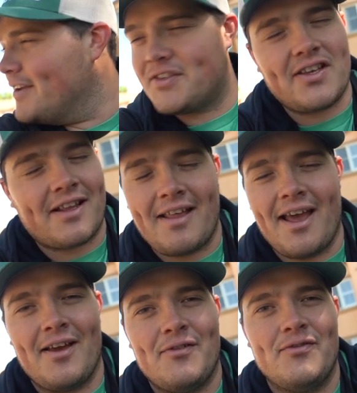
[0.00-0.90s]
sick
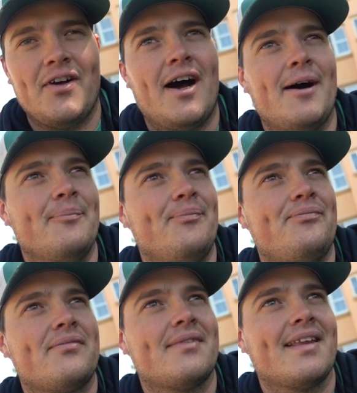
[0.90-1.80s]
day. Um,
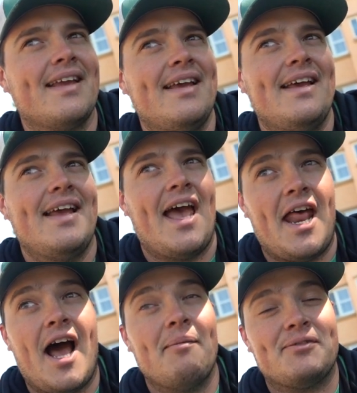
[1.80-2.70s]

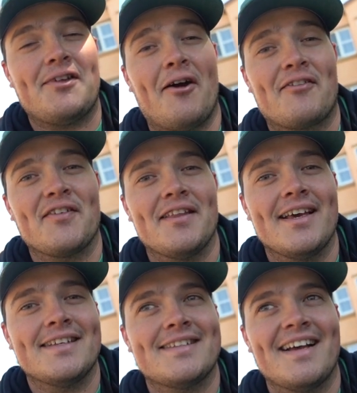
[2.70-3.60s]
and I'm stoked for
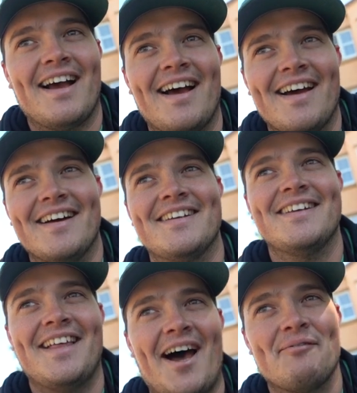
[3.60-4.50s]
this. Uh,
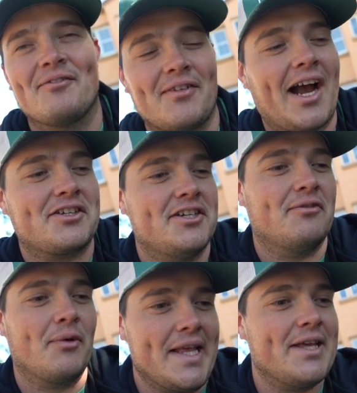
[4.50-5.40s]
I'm actually
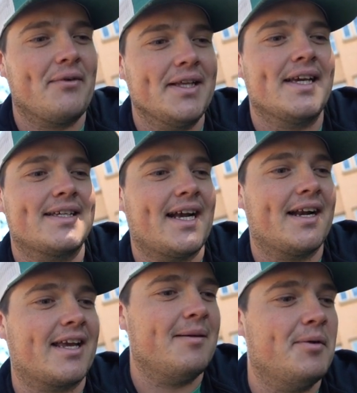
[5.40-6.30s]
really, really
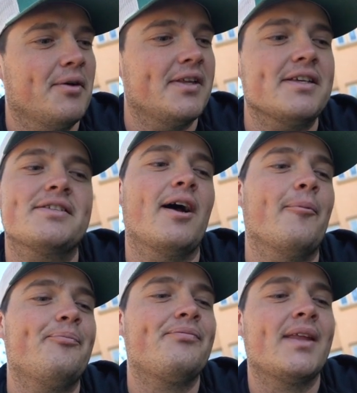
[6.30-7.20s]
excited to keep doing this.
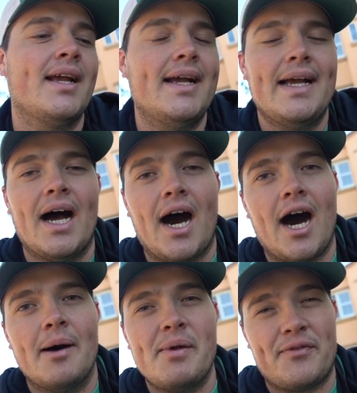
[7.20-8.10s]
So.
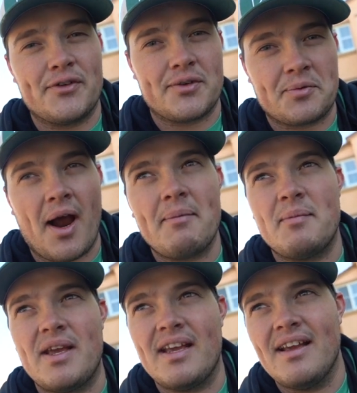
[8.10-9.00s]
Um, if you subscribe
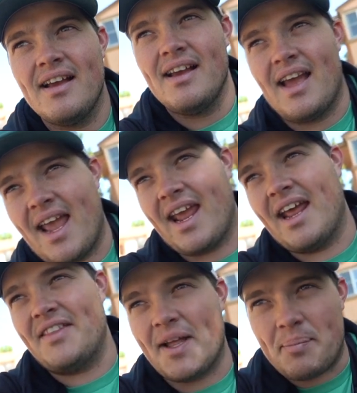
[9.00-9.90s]
to me
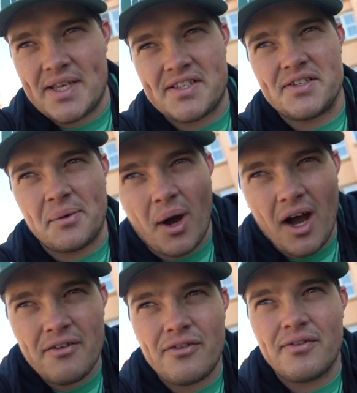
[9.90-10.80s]
and that pisses you
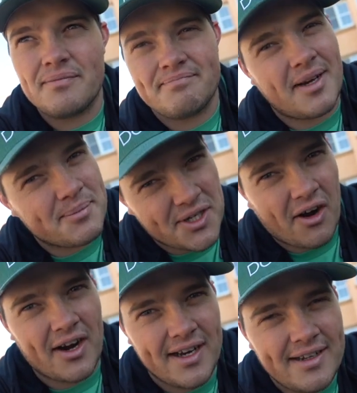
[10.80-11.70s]
off, I'm
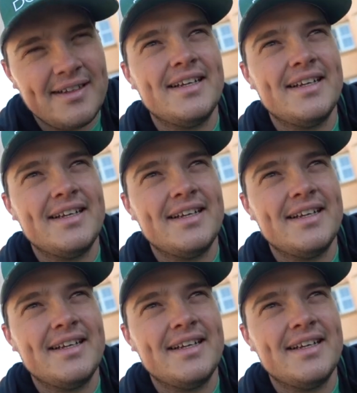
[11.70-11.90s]
sorry.